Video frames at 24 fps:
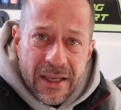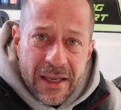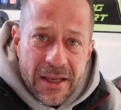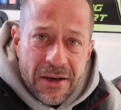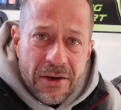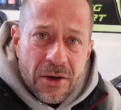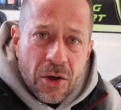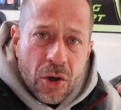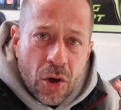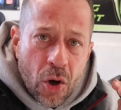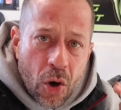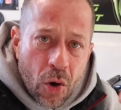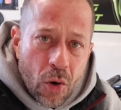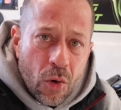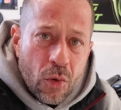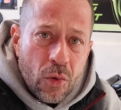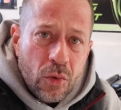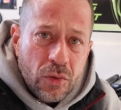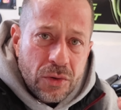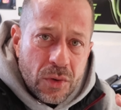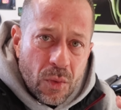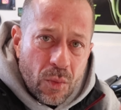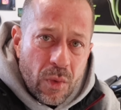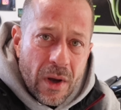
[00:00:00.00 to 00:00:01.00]
in
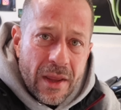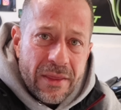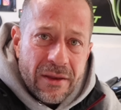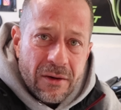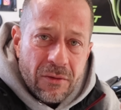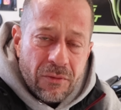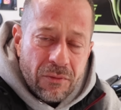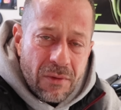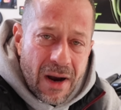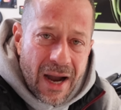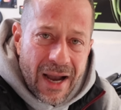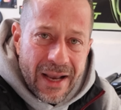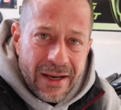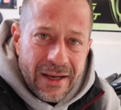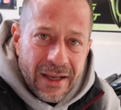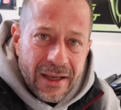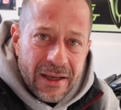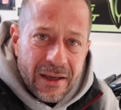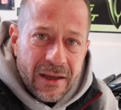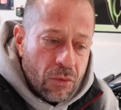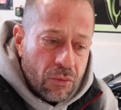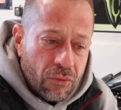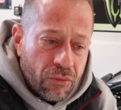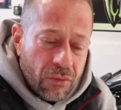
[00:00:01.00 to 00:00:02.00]
cold weather
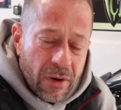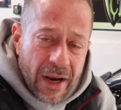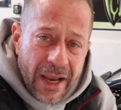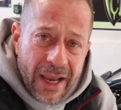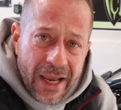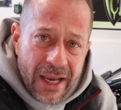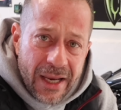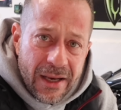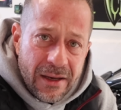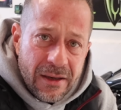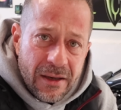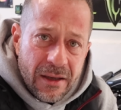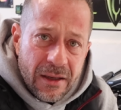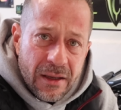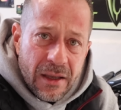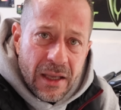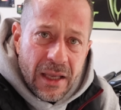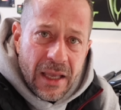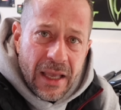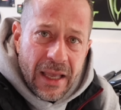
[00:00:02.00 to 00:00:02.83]
riding, rain,